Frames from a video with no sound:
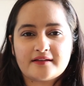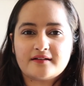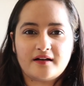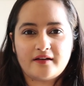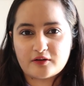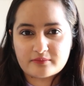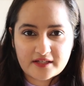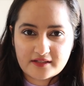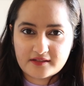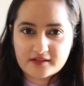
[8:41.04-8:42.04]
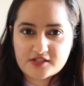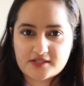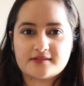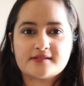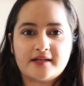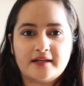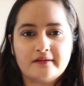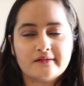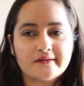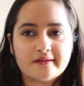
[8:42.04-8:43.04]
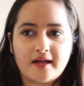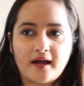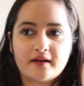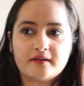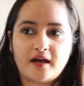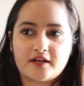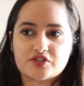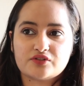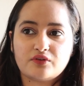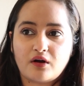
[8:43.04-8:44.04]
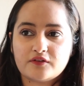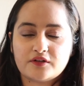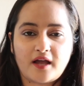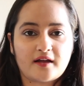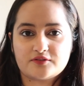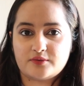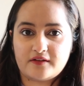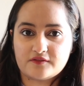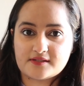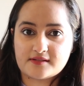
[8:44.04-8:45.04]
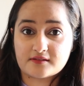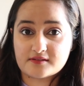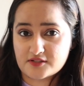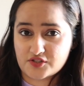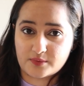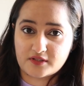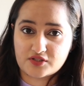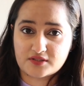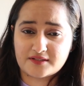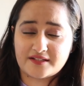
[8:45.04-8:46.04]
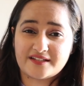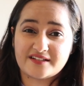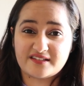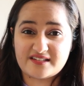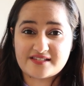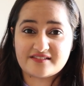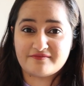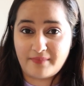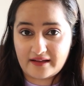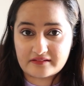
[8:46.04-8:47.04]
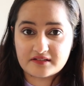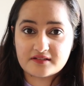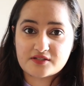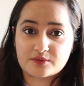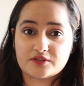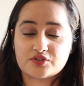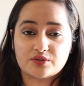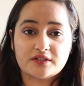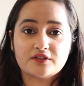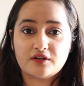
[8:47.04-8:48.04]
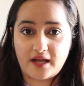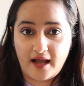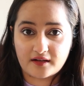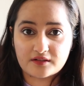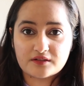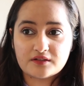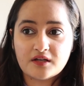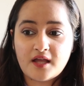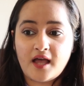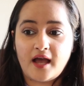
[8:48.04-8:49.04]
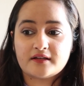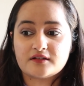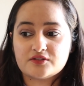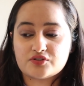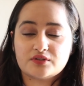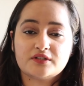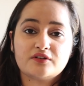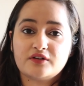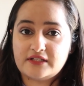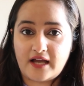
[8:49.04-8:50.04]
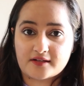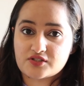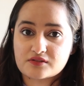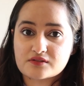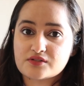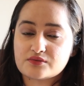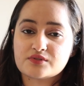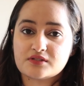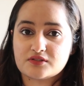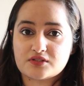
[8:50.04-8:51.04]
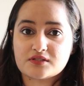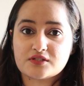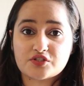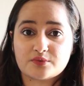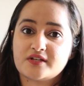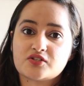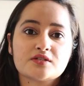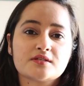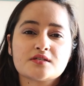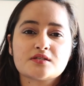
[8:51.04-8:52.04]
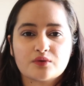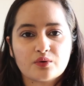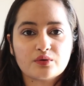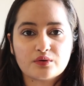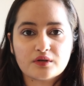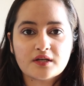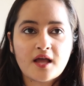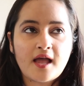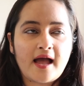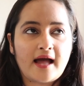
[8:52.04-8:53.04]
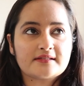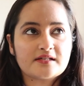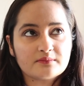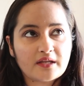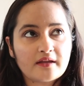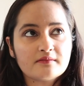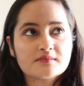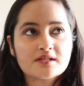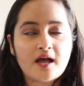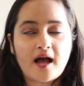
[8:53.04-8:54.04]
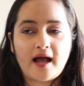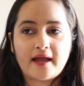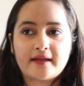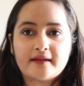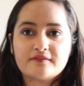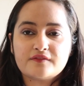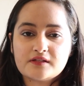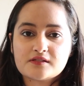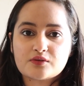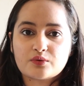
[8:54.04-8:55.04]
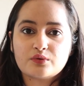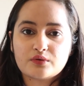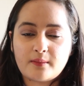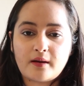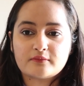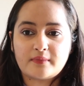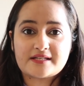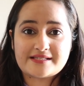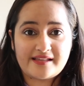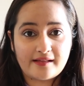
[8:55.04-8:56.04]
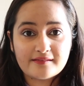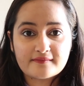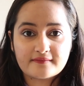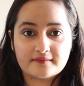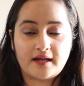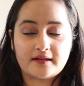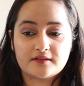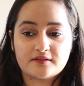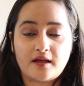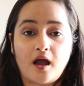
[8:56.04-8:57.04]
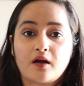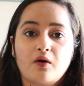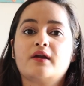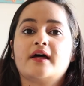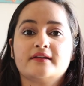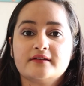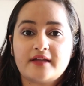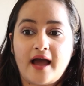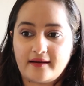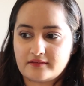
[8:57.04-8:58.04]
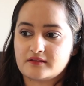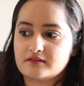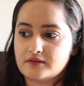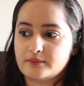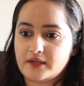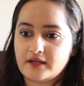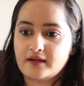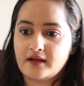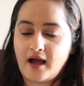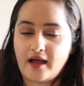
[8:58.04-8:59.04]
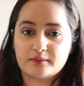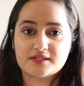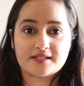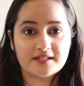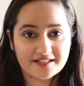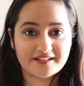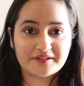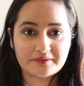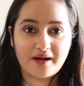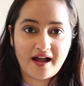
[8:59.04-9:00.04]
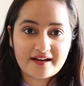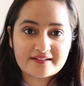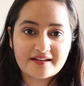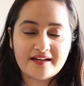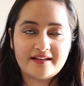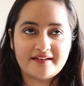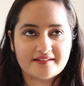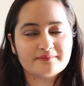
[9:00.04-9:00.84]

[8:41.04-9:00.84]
around my teenage years, I learned that I should not react to every single situation in an aggressive manner. So controlling your anger and controlling your reactions to certain situations is so good. And sometimes I feel so good about myself that thank God I didn't act it the way I was thinking to act, like